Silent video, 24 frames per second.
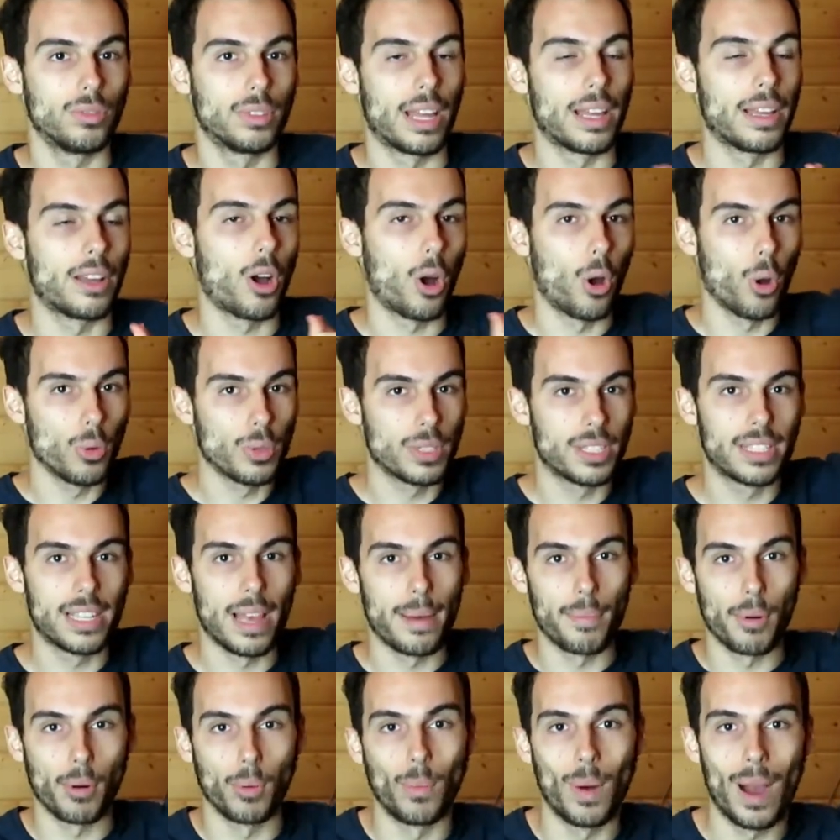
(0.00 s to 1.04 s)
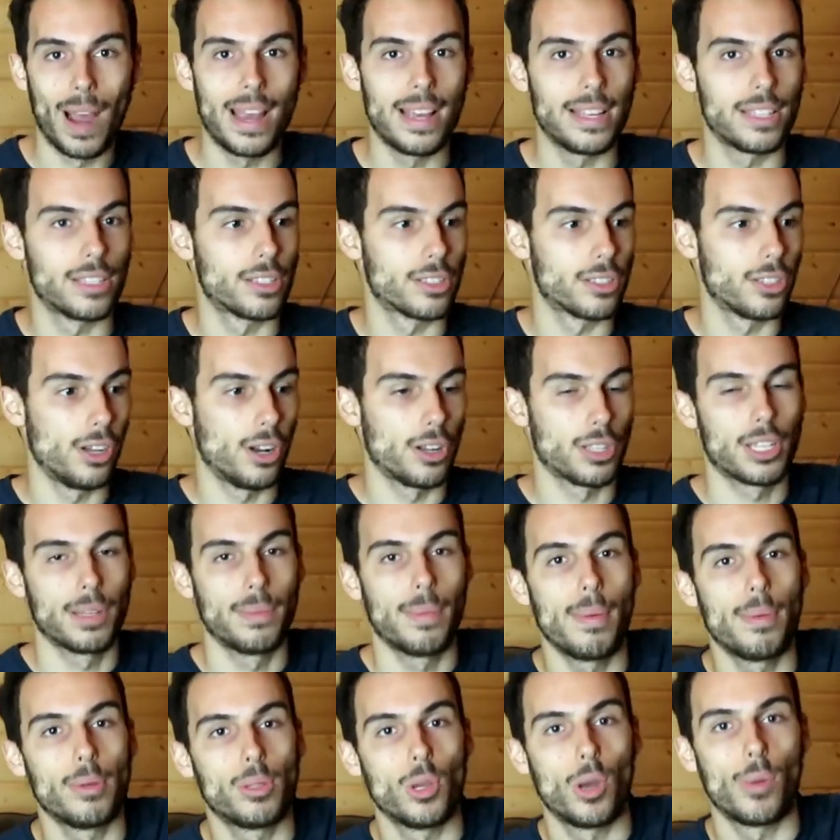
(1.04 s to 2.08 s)
they go separate ways. You know,
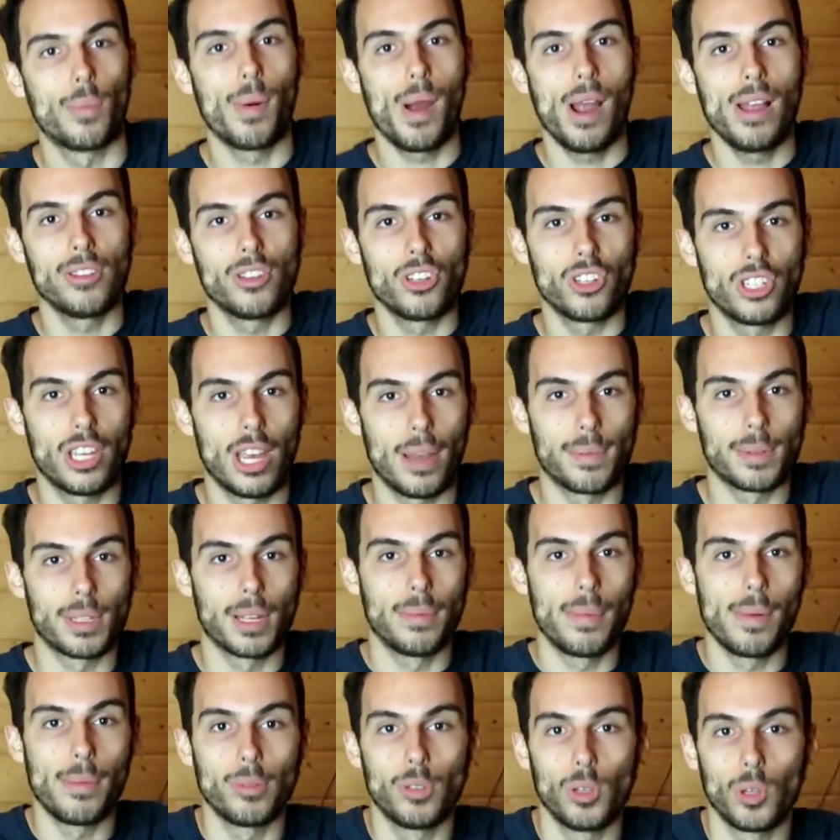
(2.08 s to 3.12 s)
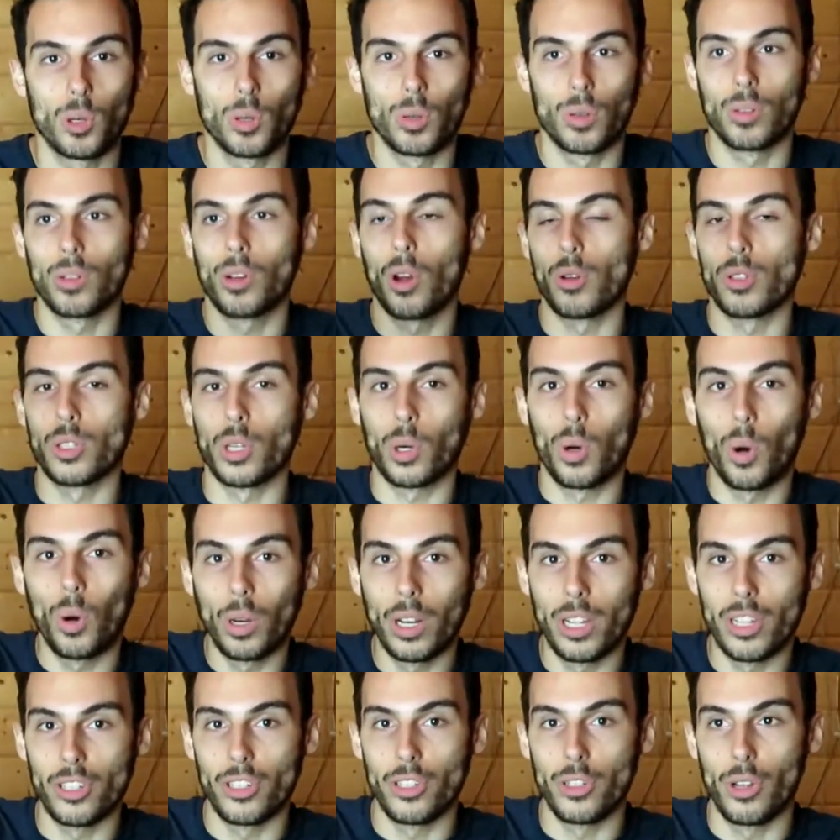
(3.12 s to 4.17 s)
some people do apprenticeships, some people go to
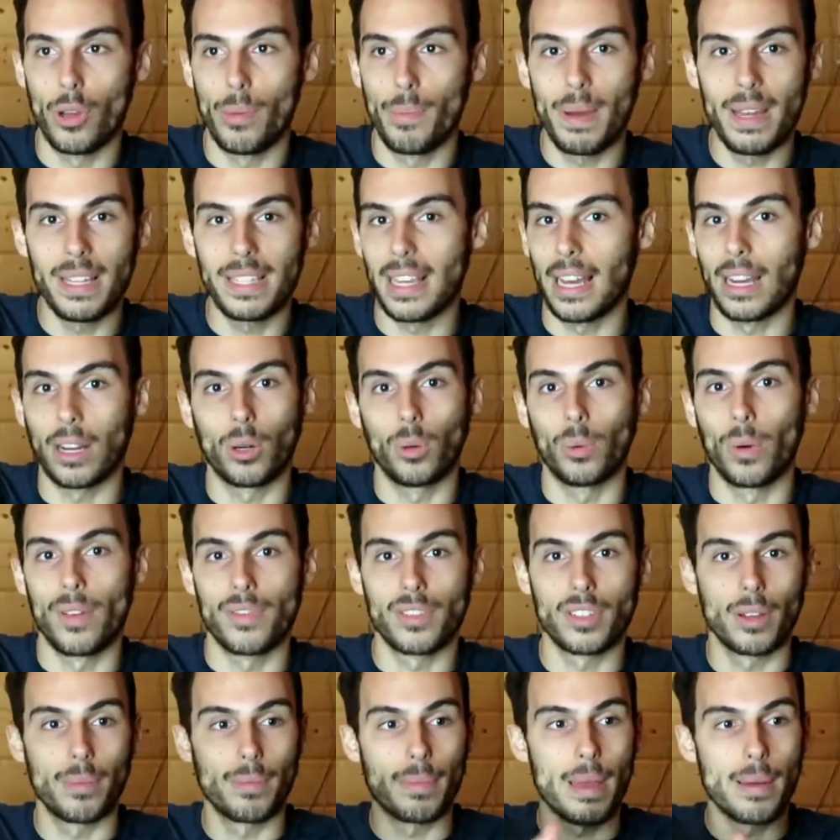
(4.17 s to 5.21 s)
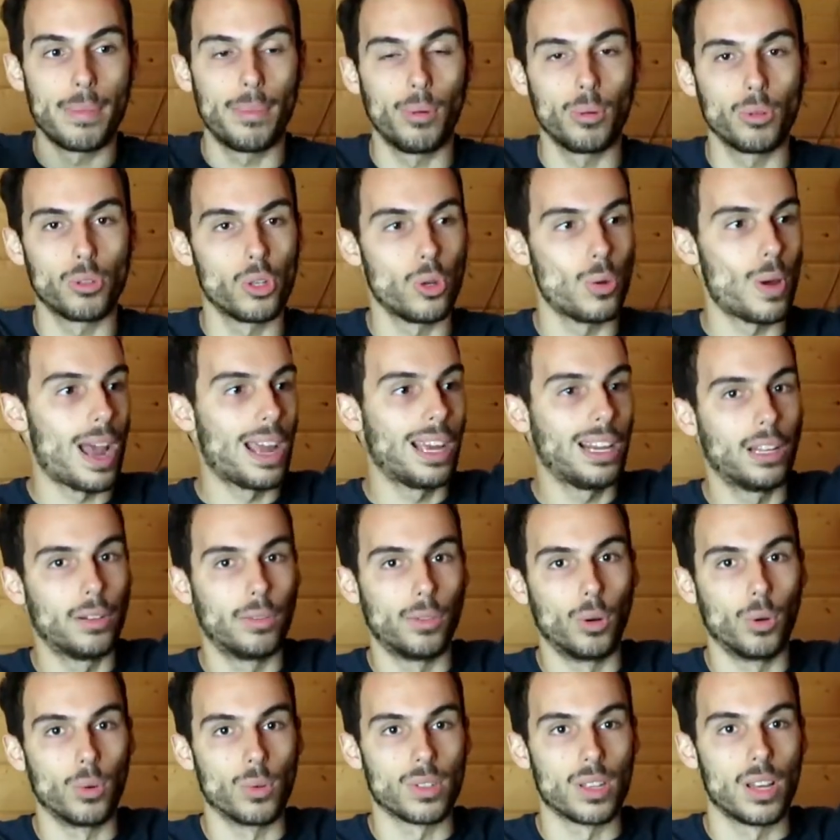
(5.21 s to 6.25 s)
college and do a BTEC, or like some people do
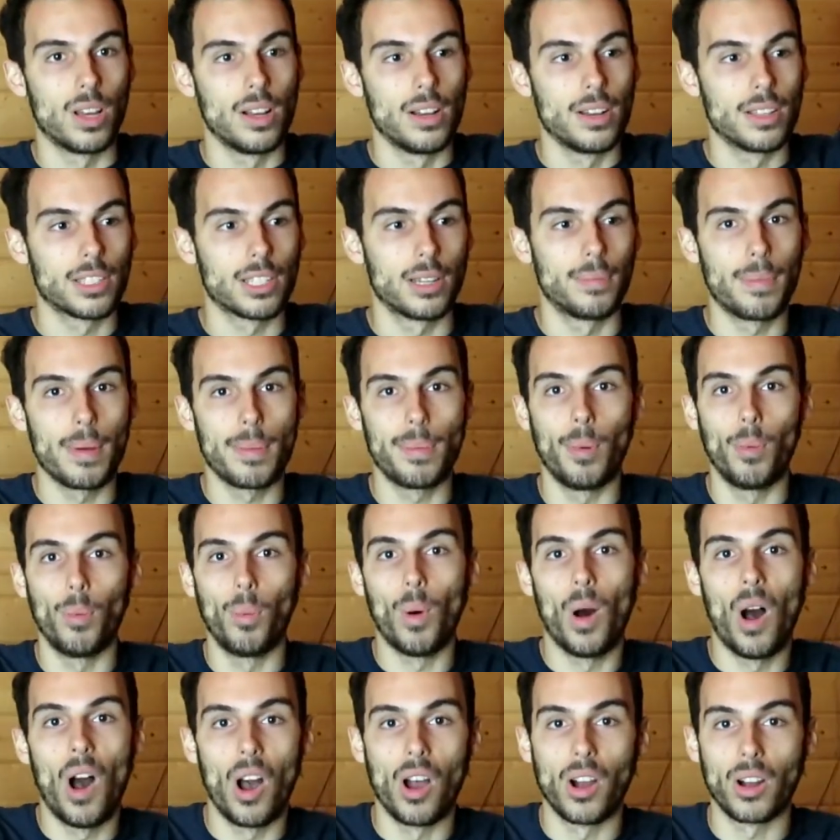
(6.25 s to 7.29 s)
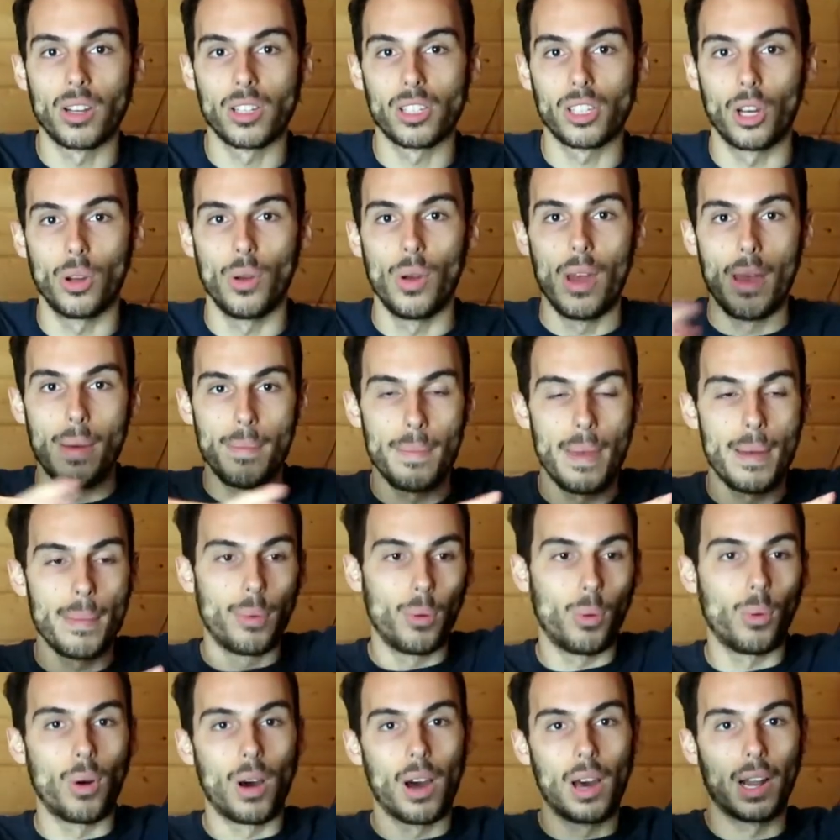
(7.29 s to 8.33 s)
A-levels, some people work, so
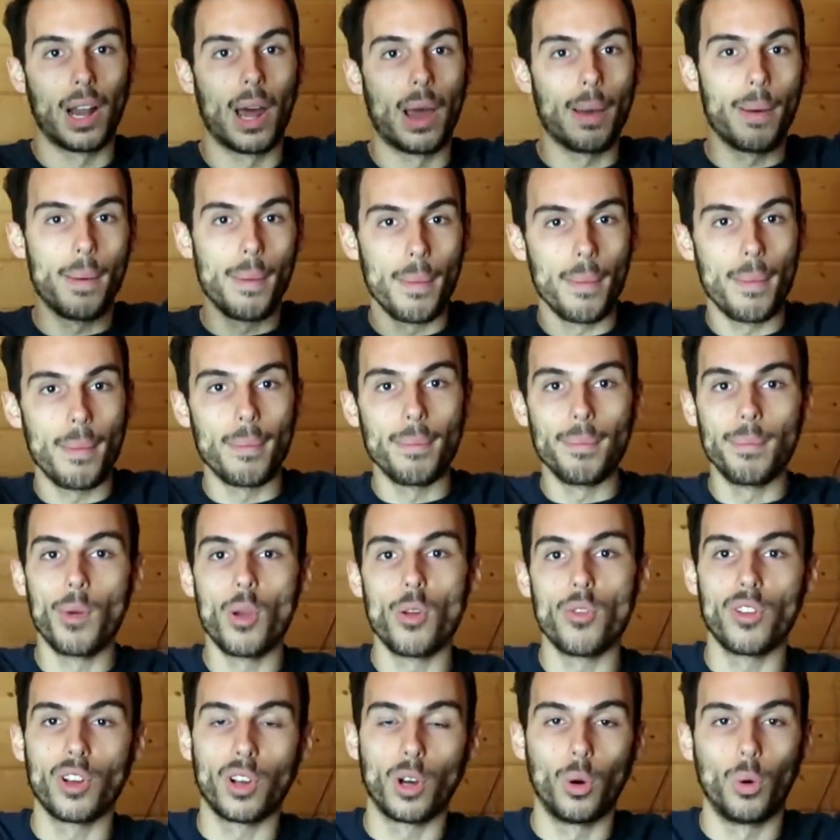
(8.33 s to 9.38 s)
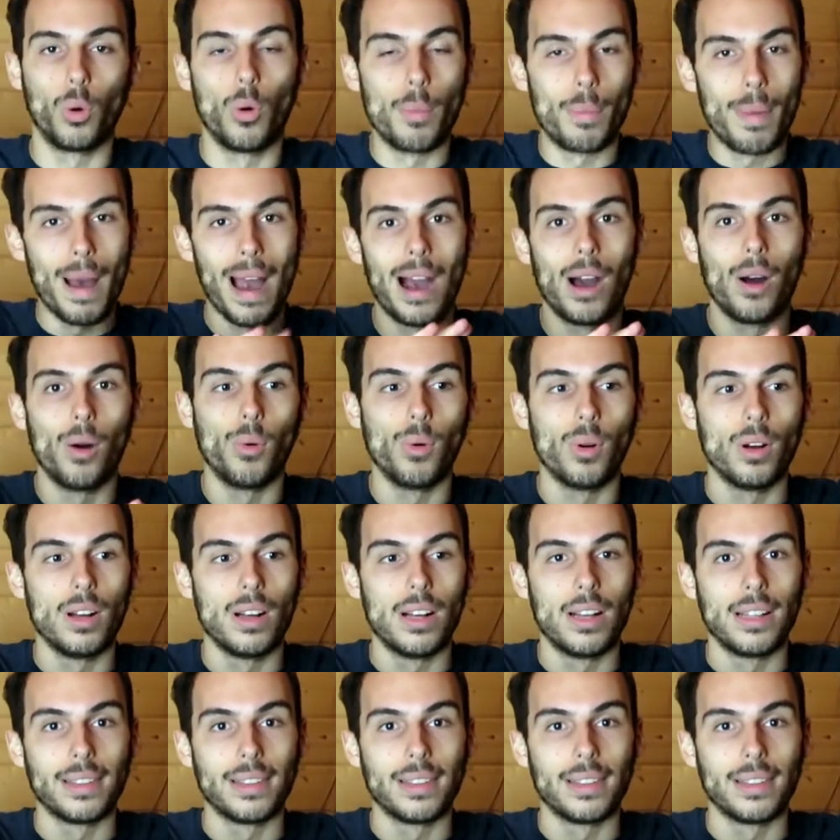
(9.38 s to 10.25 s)
people are like moving all about.